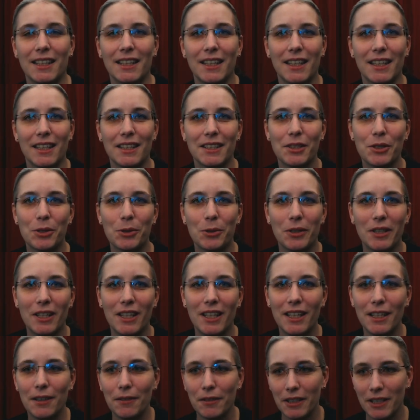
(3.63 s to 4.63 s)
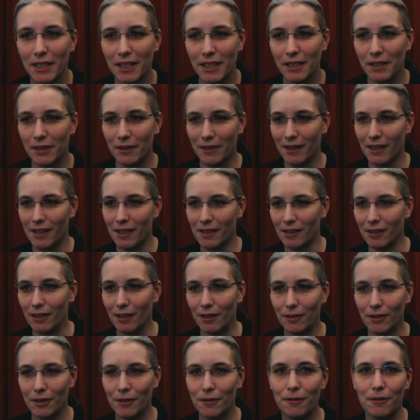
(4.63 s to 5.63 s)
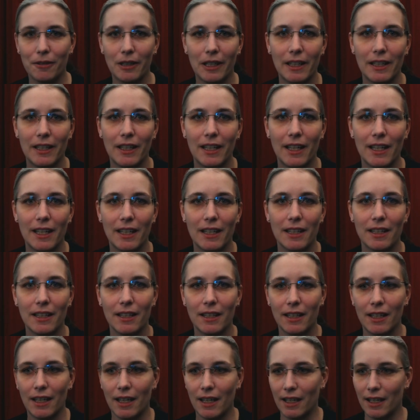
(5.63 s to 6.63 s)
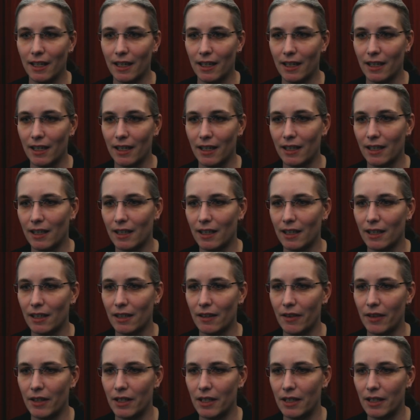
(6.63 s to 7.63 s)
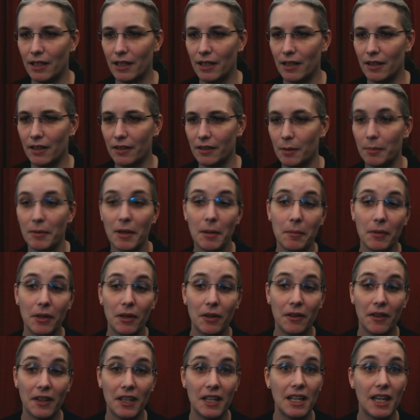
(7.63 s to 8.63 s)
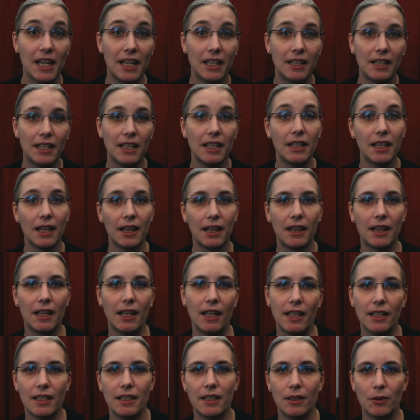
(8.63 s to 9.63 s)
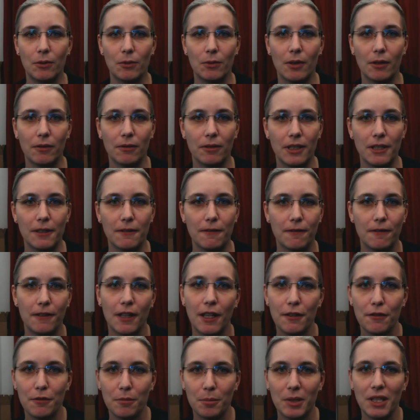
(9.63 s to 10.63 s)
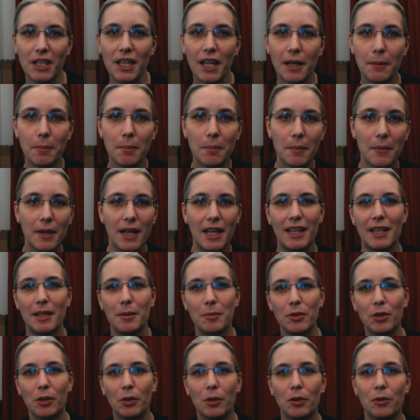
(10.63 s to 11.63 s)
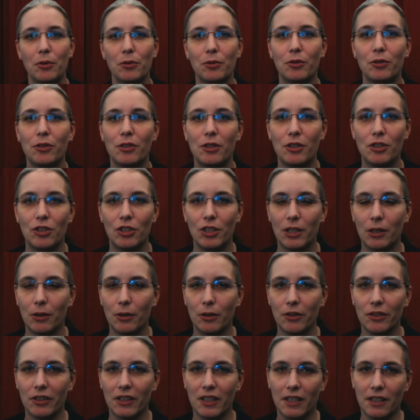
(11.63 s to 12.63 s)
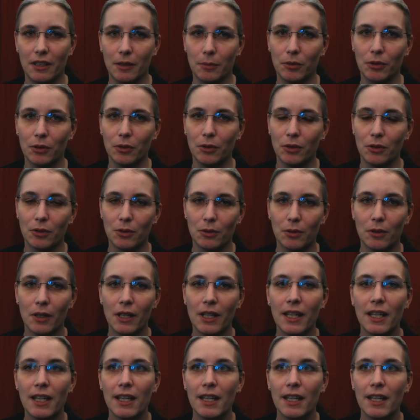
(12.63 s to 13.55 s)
and good evening on this lovely Friday, uh, the September the 18th at roughly 5 p.m. I'm your host, Gina Hosk, and I'm going to